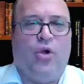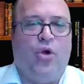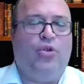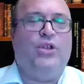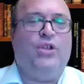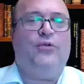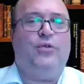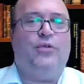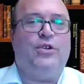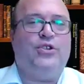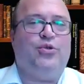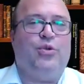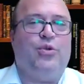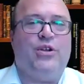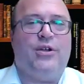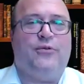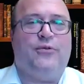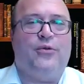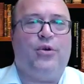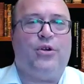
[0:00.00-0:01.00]
Only if one's
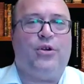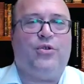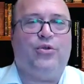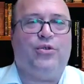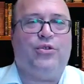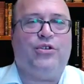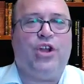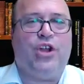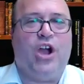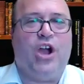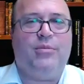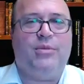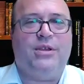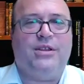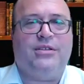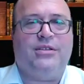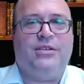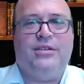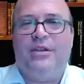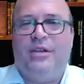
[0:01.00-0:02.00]
wearing a four-cornered
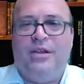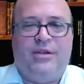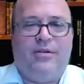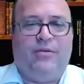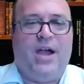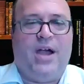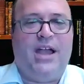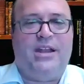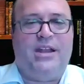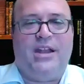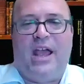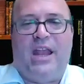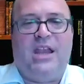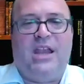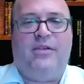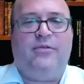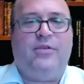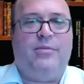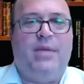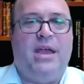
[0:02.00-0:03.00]
garment, right?
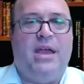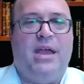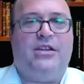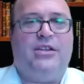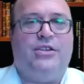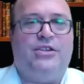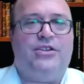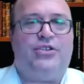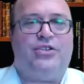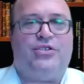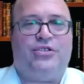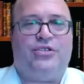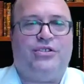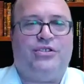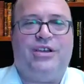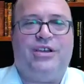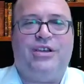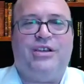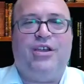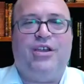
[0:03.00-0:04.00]
Any of the men on this
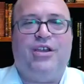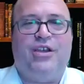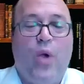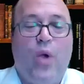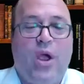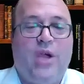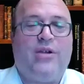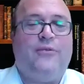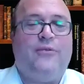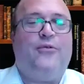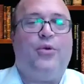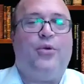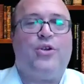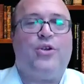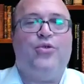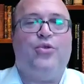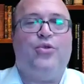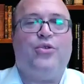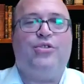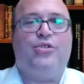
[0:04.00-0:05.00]
here wearing a
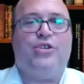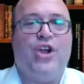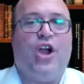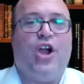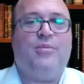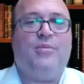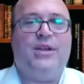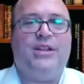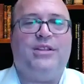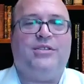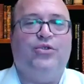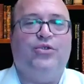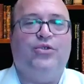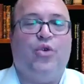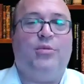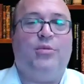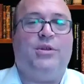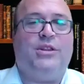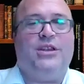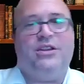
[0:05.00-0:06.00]
four-cornered garment?
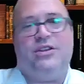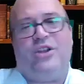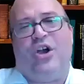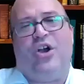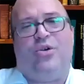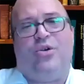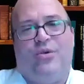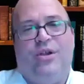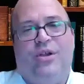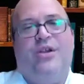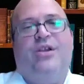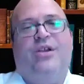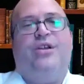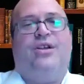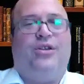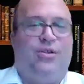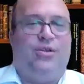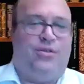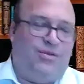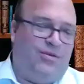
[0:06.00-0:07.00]
Normally, no.
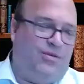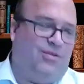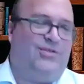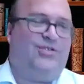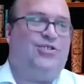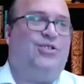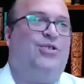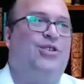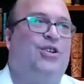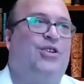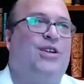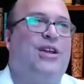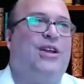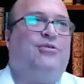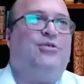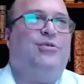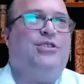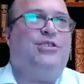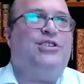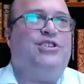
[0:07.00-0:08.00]
So you don't
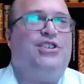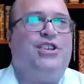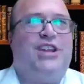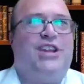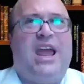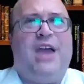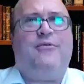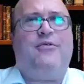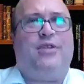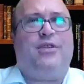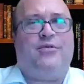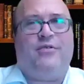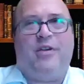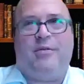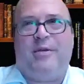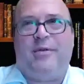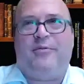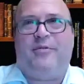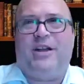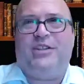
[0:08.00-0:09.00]
have to wear tzitzit ever. And
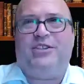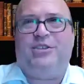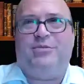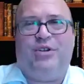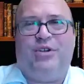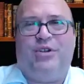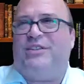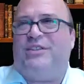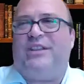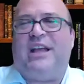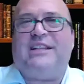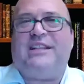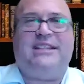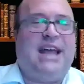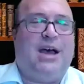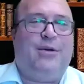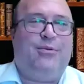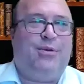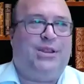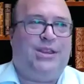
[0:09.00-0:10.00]
Rabbi Feinstein points out that's
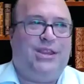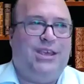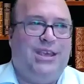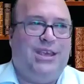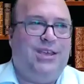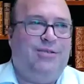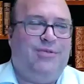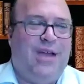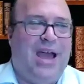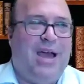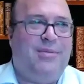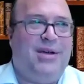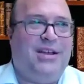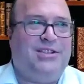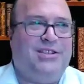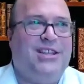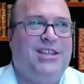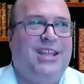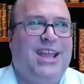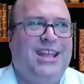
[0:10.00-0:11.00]
not what the
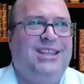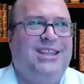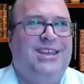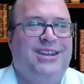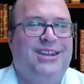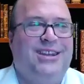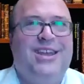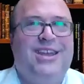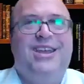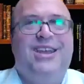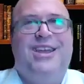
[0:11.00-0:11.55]
rabbis intended.